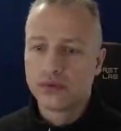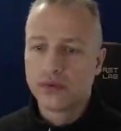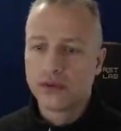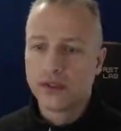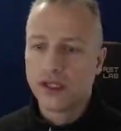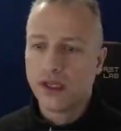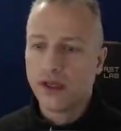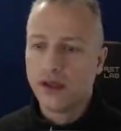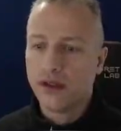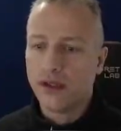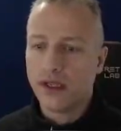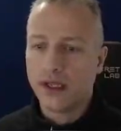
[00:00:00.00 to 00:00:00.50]

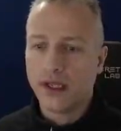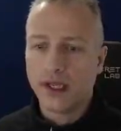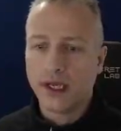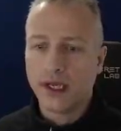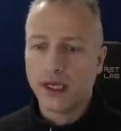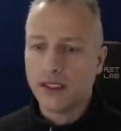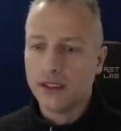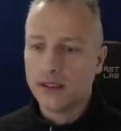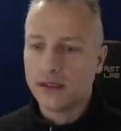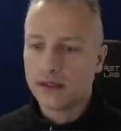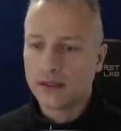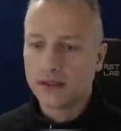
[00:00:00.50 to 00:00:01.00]
Tell you
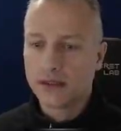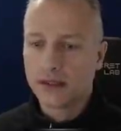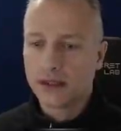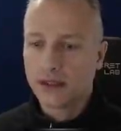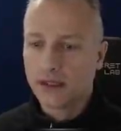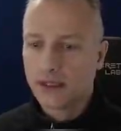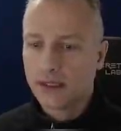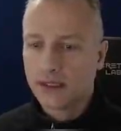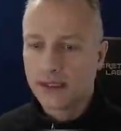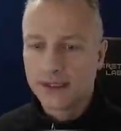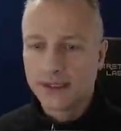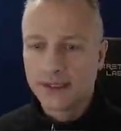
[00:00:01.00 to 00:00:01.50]
guys,
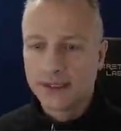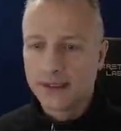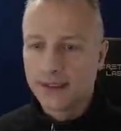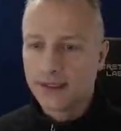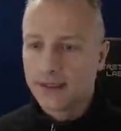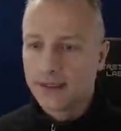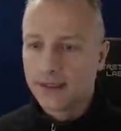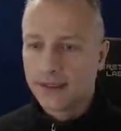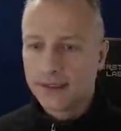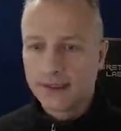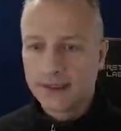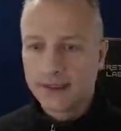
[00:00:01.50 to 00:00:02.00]

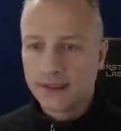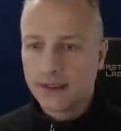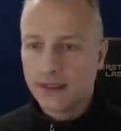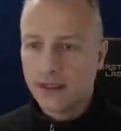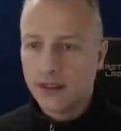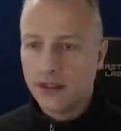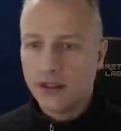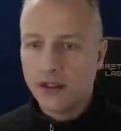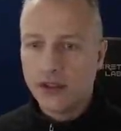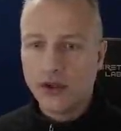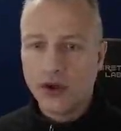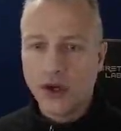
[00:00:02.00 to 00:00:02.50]

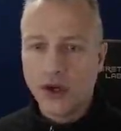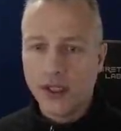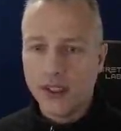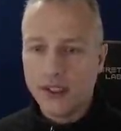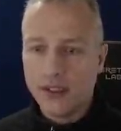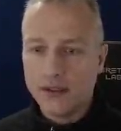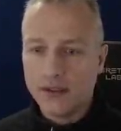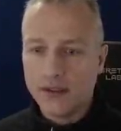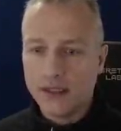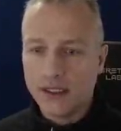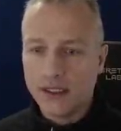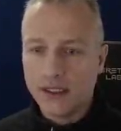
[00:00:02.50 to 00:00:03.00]
not
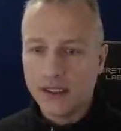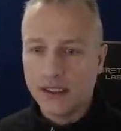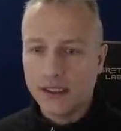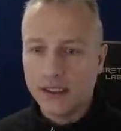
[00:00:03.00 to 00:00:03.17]
easy.